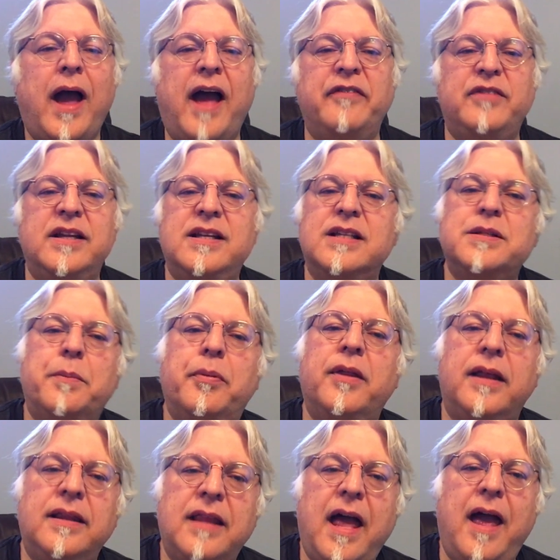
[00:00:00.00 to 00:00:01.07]
have to
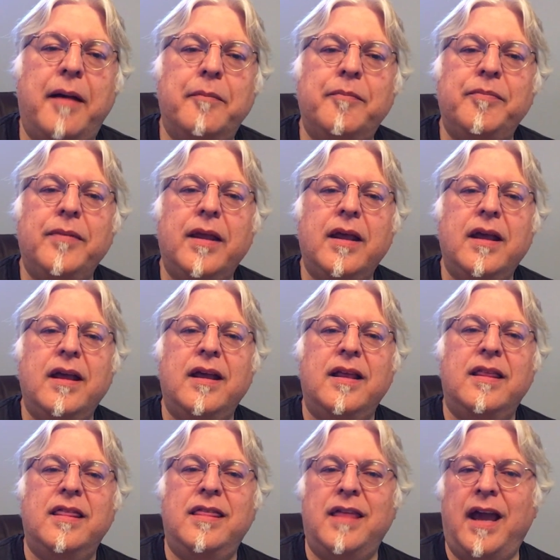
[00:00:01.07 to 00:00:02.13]
discipline them.
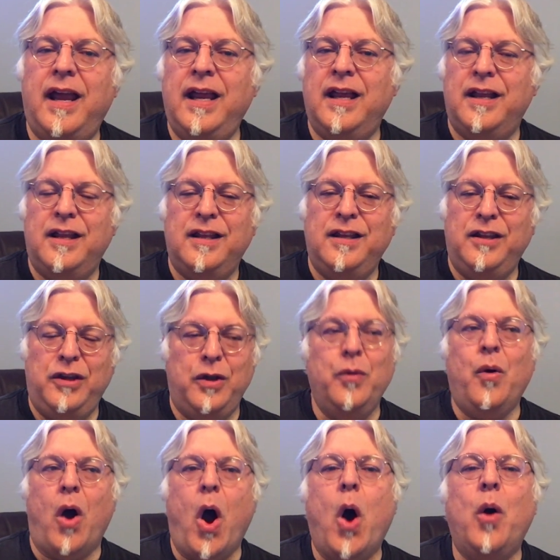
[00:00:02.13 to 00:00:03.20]
They,
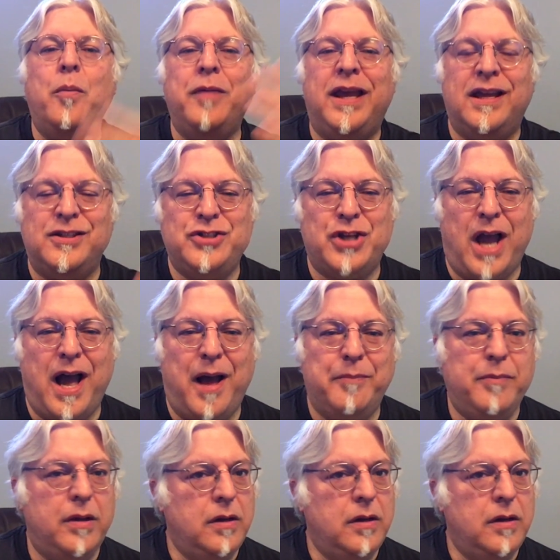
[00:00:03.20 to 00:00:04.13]
you owe me a job.